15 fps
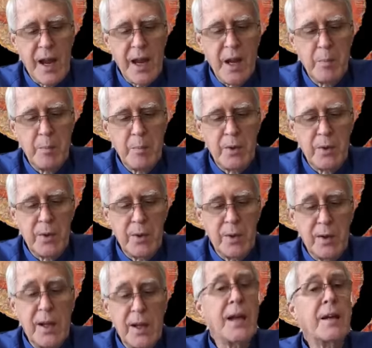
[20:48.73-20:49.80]
amber
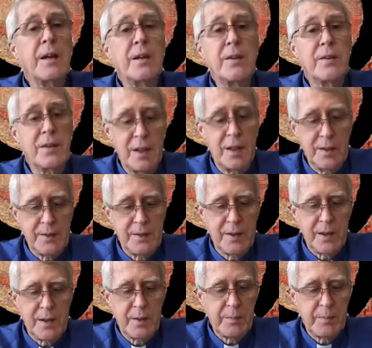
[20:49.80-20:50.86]
like a
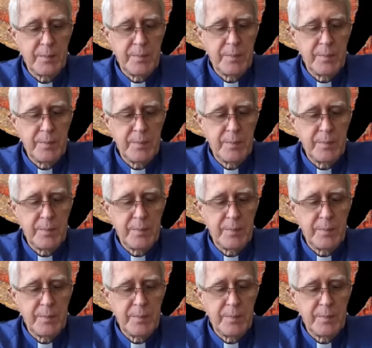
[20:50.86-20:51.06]
sunset.